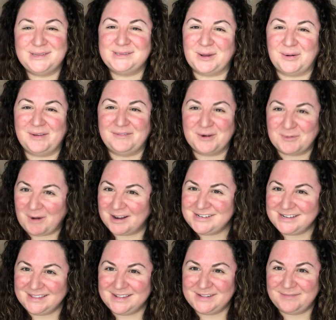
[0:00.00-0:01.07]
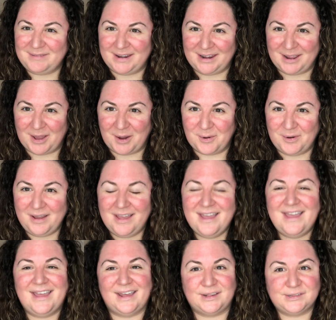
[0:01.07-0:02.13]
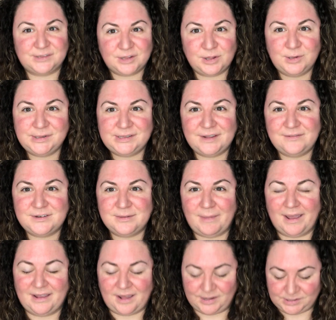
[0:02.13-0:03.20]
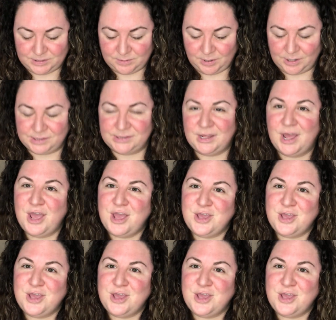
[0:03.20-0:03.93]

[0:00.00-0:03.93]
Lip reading: So if you're watching this video exclusive to my customers,